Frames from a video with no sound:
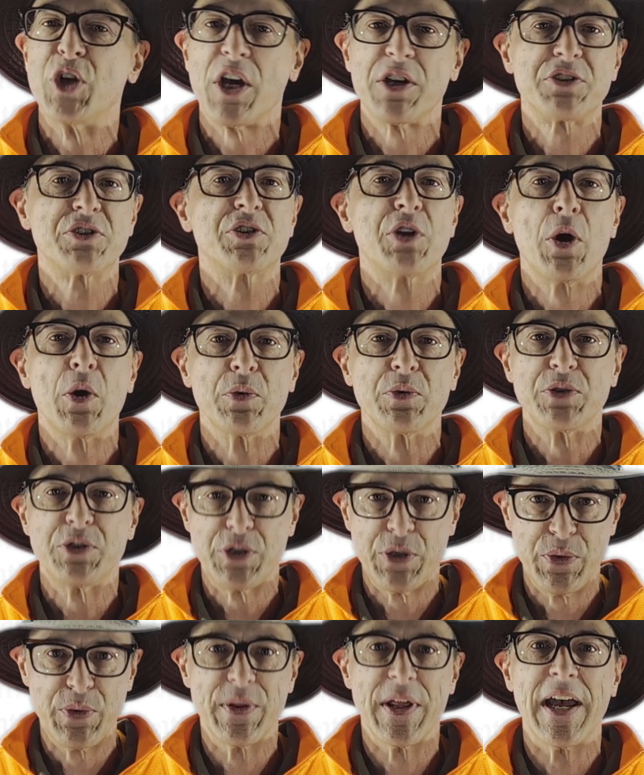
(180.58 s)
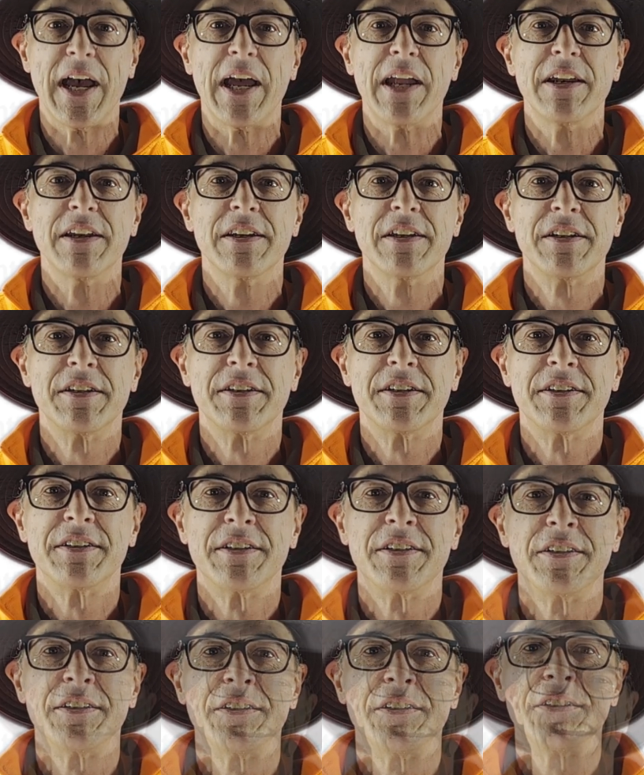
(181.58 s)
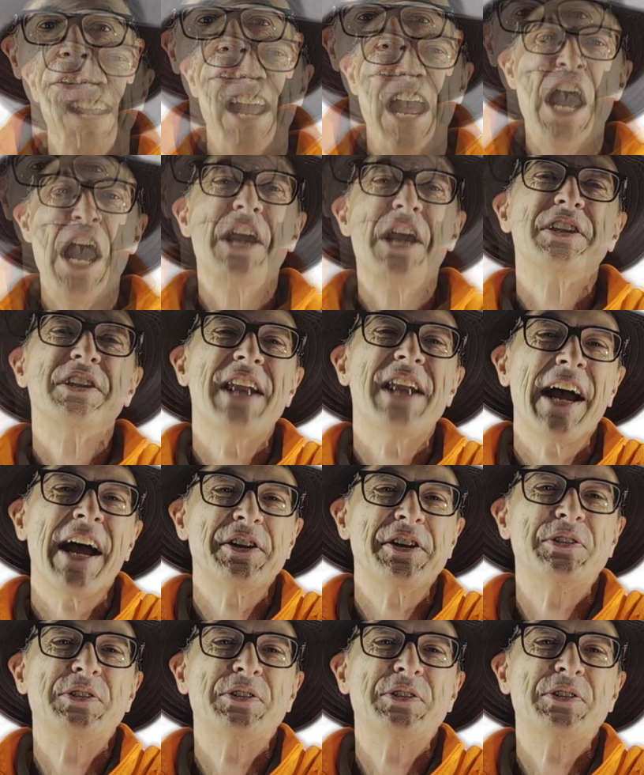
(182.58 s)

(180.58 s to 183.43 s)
just don't do that. Now,